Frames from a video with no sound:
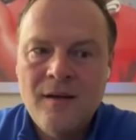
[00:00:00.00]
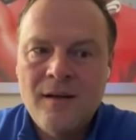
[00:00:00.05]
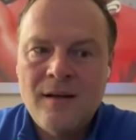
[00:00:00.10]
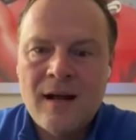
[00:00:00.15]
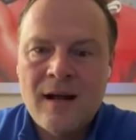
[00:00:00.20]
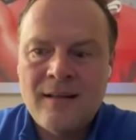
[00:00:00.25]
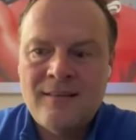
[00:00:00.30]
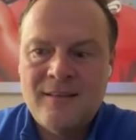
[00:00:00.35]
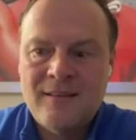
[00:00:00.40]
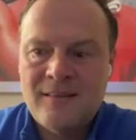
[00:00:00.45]

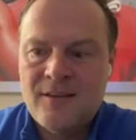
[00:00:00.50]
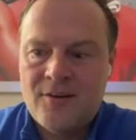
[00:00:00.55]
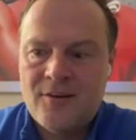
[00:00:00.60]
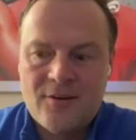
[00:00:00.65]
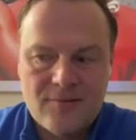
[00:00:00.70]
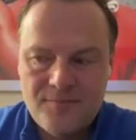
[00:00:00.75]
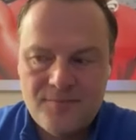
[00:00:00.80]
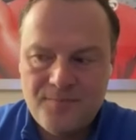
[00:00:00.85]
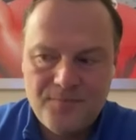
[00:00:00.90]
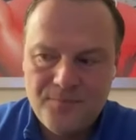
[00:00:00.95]
Not that
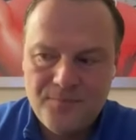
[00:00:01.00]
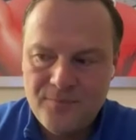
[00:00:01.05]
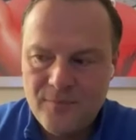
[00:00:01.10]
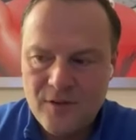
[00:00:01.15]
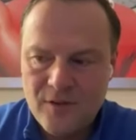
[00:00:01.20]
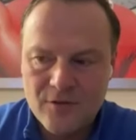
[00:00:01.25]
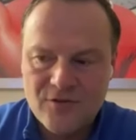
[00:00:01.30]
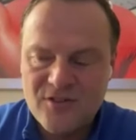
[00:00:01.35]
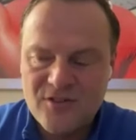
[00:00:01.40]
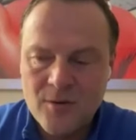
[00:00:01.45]
they're
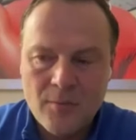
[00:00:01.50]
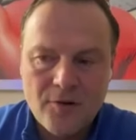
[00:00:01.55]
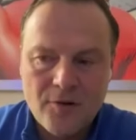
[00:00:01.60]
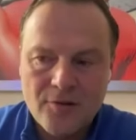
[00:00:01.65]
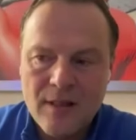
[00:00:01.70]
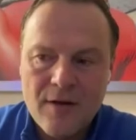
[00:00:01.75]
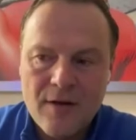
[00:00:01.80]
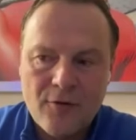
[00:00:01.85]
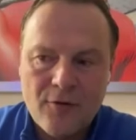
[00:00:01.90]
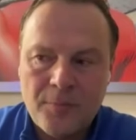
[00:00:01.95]
you know
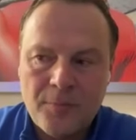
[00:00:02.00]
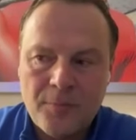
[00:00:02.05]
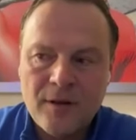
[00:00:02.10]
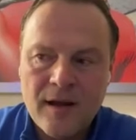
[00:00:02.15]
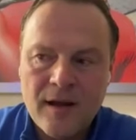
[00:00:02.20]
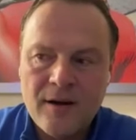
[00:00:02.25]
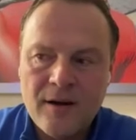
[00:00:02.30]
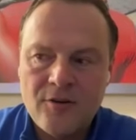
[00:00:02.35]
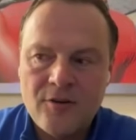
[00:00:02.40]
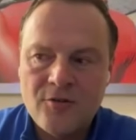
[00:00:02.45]
similar level
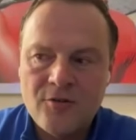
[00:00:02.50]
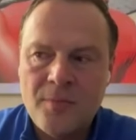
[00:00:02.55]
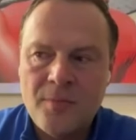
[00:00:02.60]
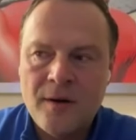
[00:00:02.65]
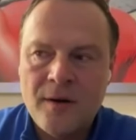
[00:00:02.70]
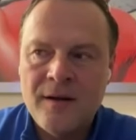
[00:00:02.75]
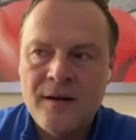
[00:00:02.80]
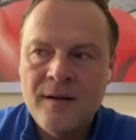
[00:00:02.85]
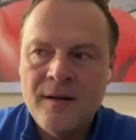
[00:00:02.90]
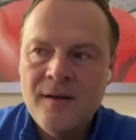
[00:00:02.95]
players,
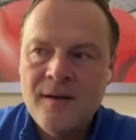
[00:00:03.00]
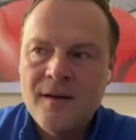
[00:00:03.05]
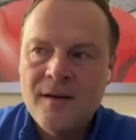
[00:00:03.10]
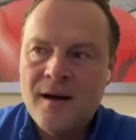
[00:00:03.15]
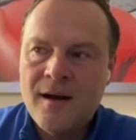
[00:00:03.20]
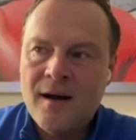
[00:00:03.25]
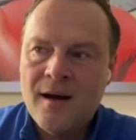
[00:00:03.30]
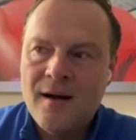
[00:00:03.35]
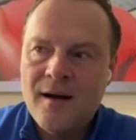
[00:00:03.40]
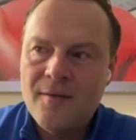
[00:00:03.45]
but
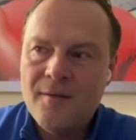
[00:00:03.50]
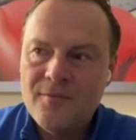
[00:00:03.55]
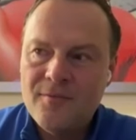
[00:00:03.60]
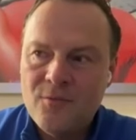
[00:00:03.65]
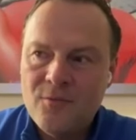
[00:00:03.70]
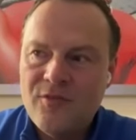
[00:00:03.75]
uh,